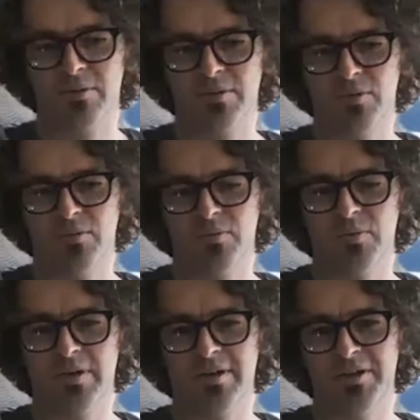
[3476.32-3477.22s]
at
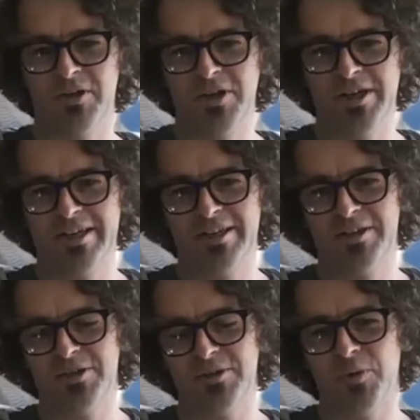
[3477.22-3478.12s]
specific times and places.
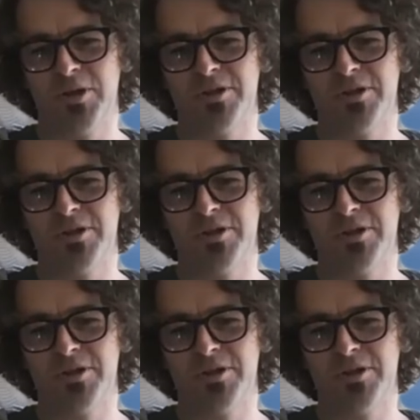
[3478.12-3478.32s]
Well,